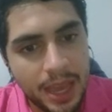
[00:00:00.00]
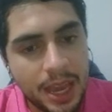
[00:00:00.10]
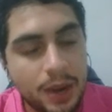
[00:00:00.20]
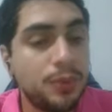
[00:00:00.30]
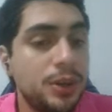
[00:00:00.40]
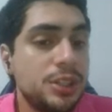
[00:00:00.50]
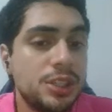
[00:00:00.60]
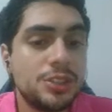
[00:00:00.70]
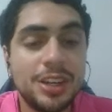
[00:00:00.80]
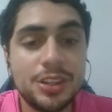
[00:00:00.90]
And we're
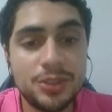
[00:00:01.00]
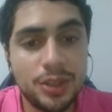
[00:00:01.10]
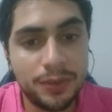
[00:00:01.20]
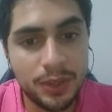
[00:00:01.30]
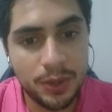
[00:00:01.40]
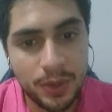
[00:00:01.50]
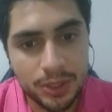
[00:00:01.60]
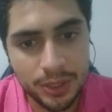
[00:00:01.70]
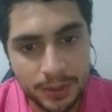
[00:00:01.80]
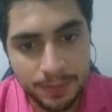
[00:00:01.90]
just going to solve the
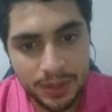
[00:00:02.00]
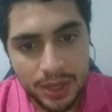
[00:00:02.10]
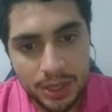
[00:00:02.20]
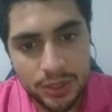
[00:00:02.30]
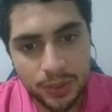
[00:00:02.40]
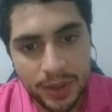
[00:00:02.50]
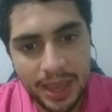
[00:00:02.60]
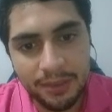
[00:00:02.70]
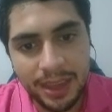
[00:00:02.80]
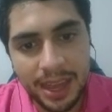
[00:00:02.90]
equation. So we
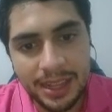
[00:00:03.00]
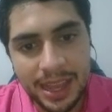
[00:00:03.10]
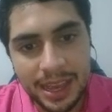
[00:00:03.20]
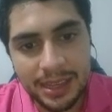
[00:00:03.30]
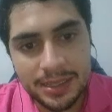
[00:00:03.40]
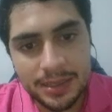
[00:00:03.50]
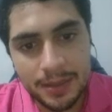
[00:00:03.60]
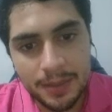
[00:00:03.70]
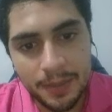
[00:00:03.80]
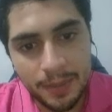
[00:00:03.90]
have 8x
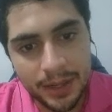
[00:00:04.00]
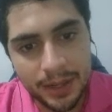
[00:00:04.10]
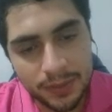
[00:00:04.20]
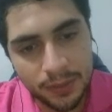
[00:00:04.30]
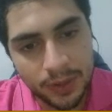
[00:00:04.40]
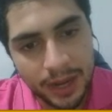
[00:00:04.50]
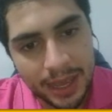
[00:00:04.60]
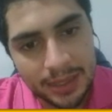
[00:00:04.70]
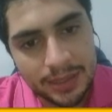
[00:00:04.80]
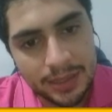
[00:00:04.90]
minus
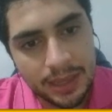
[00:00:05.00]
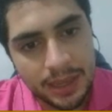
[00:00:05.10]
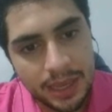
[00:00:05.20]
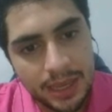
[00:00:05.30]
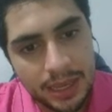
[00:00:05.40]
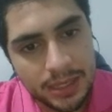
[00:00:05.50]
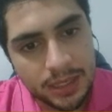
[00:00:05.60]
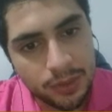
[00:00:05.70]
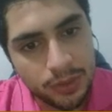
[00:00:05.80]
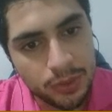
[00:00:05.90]
4x is
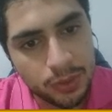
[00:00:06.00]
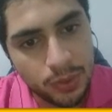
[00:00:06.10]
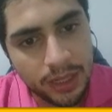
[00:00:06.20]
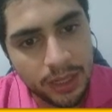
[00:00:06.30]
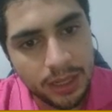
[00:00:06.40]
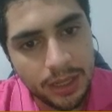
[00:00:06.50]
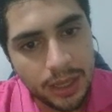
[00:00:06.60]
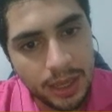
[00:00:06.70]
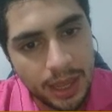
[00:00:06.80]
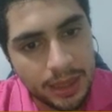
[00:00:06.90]
equal to 20,
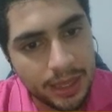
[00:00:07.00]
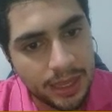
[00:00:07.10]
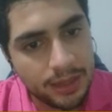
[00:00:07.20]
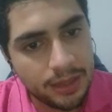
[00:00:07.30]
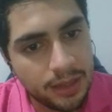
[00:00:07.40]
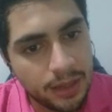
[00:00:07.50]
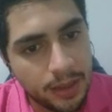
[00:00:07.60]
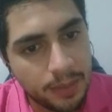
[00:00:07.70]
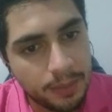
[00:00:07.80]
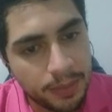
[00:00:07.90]
and then
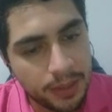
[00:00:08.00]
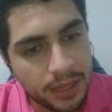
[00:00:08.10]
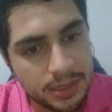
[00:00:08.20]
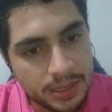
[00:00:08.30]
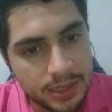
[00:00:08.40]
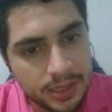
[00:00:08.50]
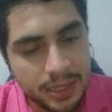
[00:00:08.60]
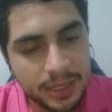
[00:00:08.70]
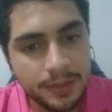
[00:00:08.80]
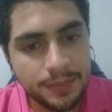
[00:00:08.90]
plus
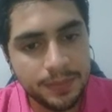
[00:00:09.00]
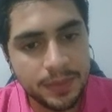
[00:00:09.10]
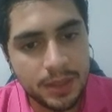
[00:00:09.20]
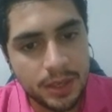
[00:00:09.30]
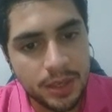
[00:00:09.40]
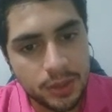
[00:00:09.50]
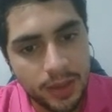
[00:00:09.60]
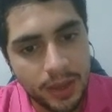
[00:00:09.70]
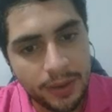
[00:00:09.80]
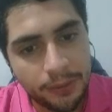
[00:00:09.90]
16. So
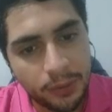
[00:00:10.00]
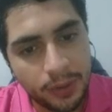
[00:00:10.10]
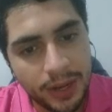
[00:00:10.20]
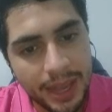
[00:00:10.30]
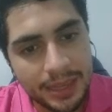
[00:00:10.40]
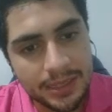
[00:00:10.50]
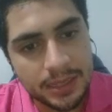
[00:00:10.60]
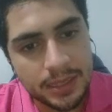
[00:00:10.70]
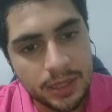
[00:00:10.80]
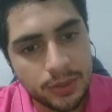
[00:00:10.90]
we have 4x
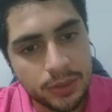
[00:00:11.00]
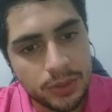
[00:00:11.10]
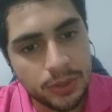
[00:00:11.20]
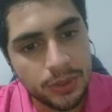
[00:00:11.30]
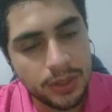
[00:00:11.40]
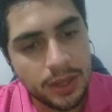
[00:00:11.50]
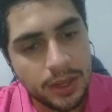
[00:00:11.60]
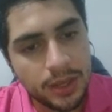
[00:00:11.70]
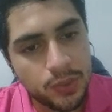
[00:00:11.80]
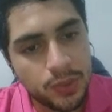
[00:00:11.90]
is equal to
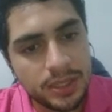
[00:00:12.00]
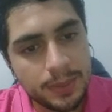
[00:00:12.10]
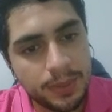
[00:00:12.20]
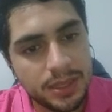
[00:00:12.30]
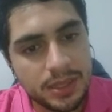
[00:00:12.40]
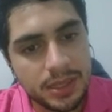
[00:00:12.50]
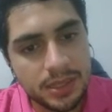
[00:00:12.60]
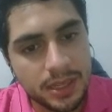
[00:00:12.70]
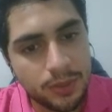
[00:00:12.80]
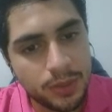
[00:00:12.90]
20 plus
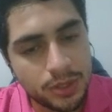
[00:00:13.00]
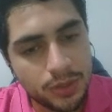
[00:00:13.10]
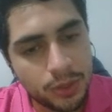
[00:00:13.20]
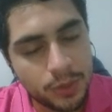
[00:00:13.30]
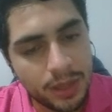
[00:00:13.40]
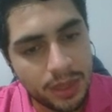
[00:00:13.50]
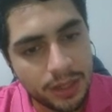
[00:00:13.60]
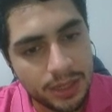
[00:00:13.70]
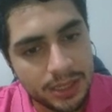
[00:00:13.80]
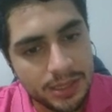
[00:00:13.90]
16, which is going to be
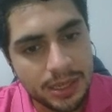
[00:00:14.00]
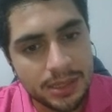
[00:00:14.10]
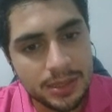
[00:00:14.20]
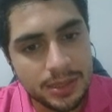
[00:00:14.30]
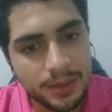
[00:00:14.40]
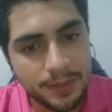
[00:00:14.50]
36.